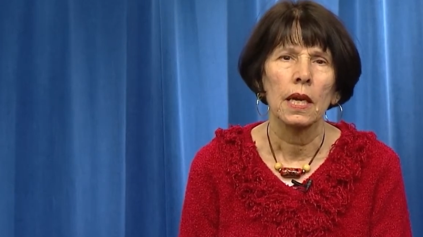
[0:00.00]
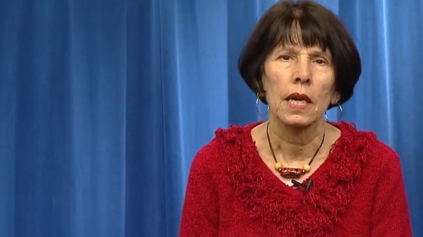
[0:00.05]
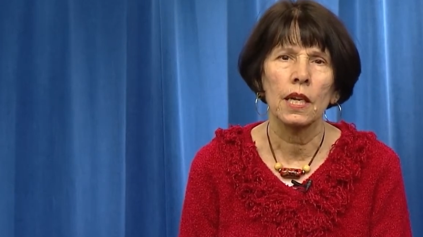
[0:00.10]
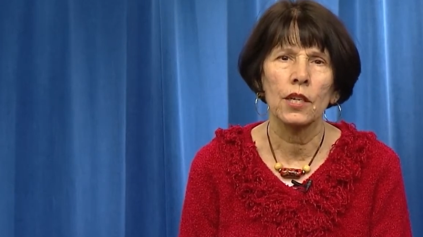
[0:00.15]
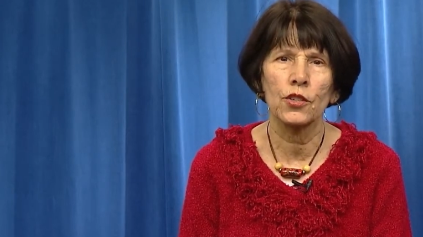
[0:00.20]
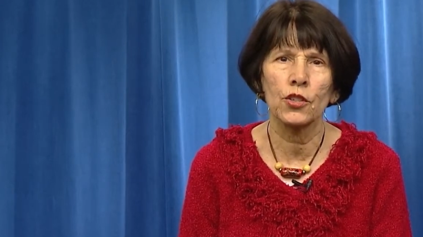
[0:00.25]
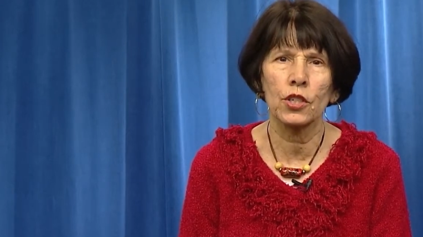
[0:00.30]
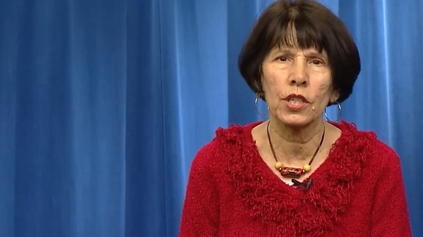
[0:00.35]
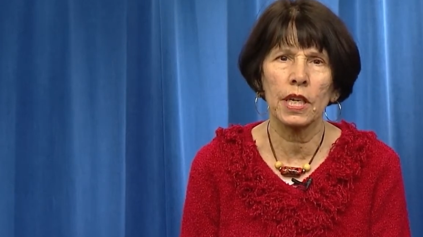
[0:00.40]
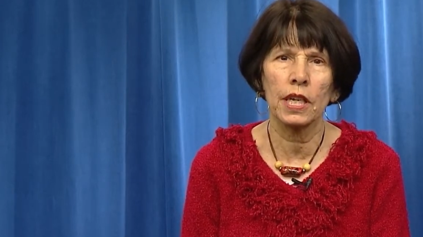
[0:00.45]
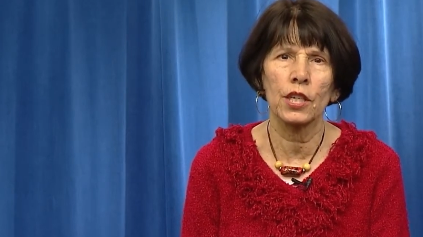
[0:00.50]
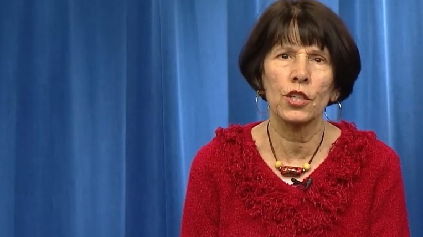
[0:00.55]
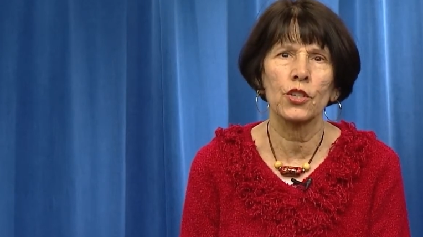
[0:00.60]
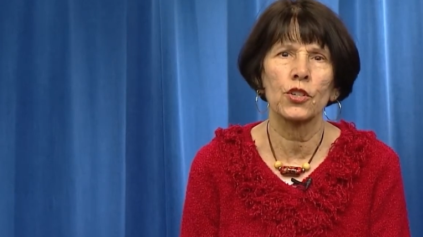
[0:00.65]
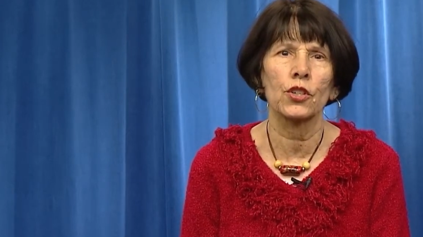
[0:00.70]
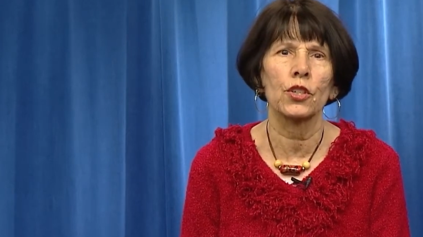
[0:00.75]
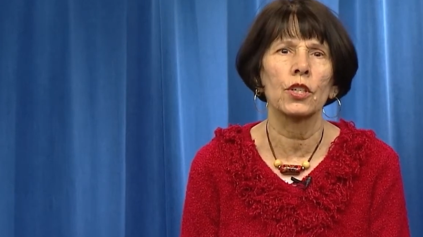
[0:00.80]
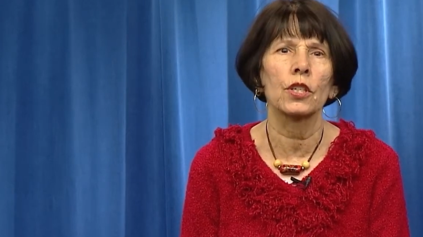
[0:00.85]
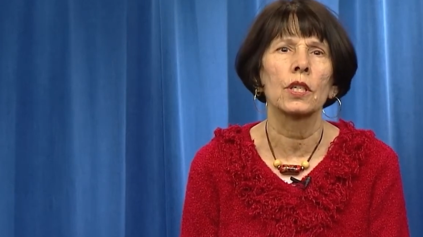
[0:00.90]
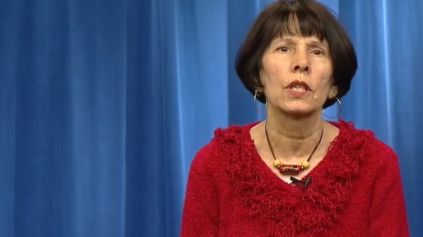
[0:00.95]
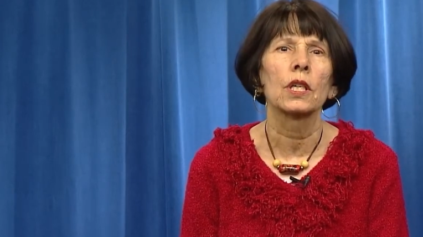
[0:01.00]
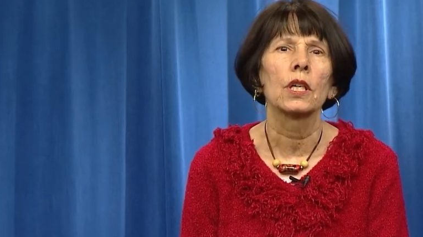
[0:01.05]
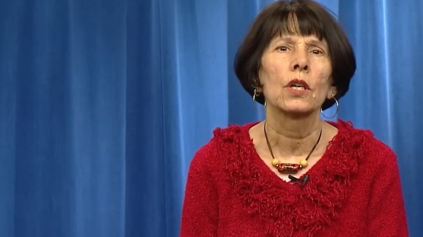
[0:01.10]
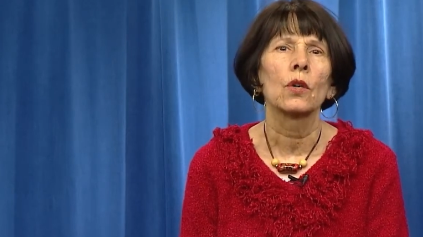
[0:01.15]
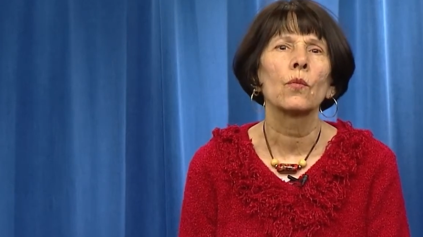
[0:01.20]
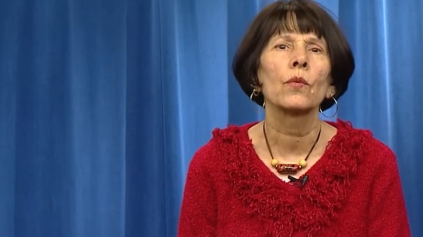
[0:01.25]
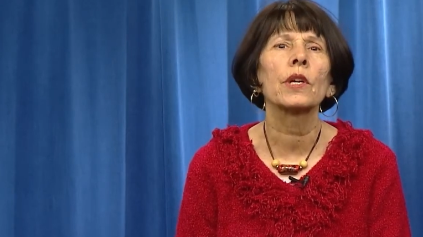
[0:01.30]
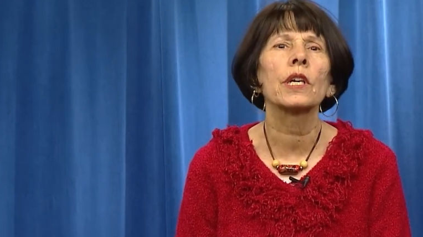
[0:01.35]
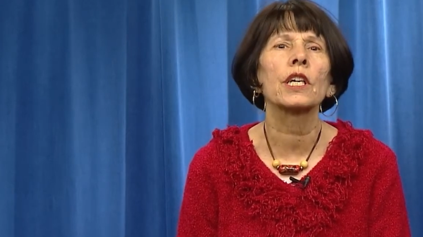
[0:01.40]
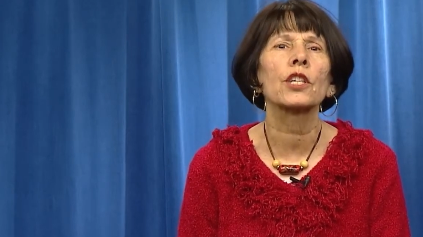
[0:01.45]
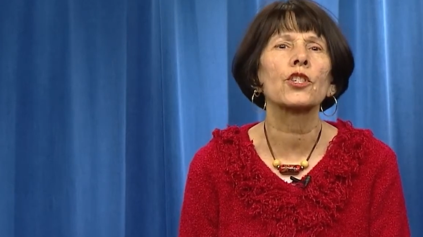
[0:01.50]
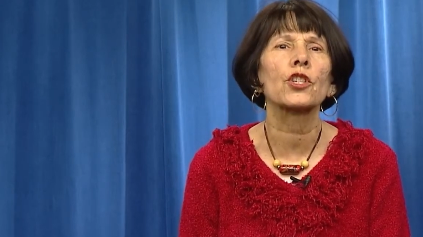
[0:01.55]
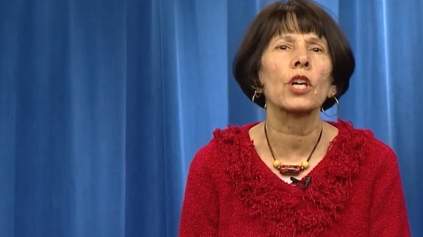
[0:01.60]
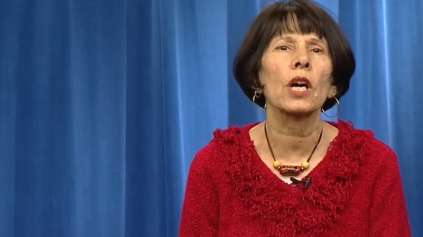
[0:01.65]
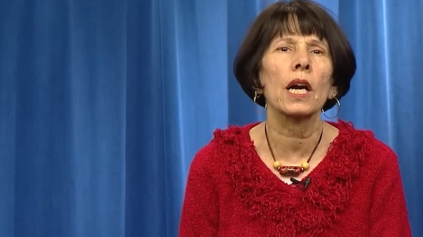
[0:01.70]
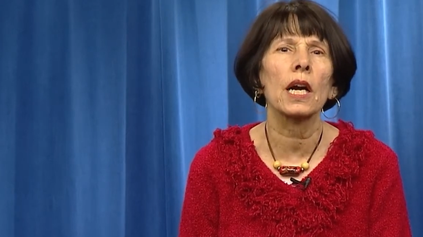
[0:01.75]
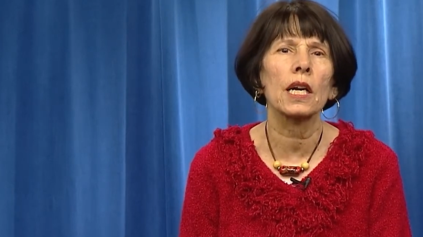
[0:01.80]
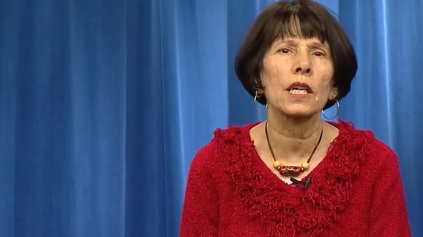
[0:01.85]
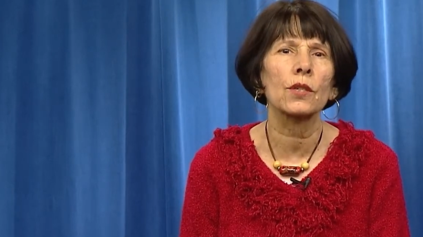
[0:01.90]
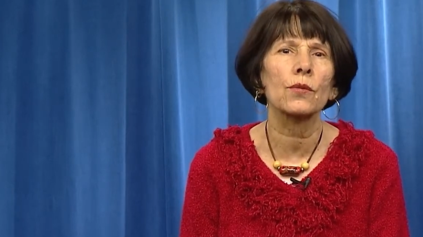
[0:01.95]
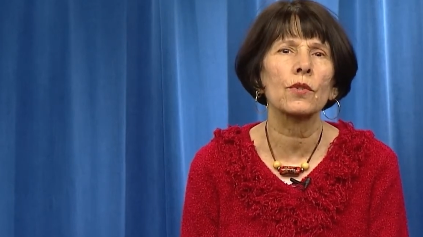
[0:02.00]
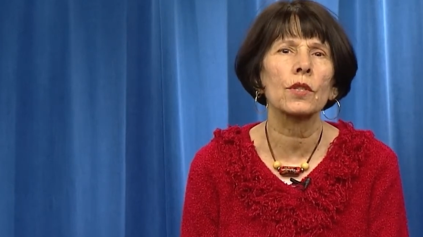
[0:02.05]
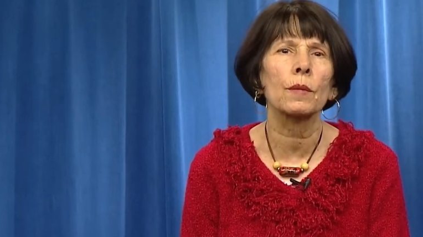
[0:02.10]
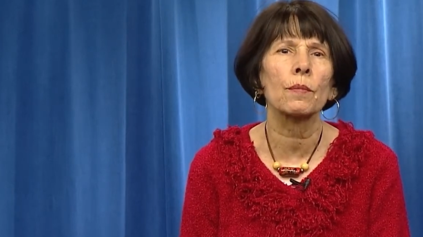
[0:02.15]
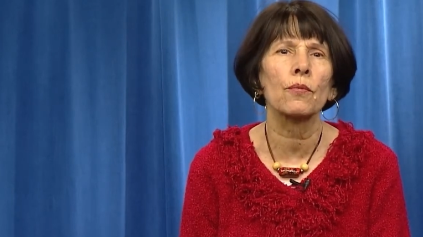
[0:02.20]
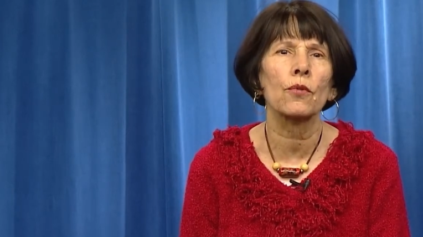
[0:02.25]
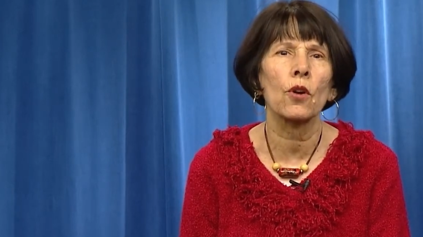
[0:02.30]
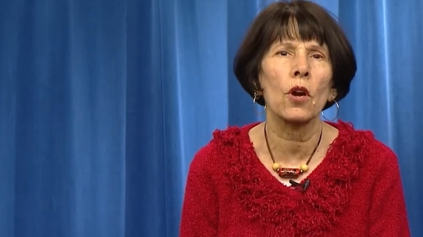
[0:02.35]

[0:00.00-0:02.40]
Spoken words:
Education. We are charged with a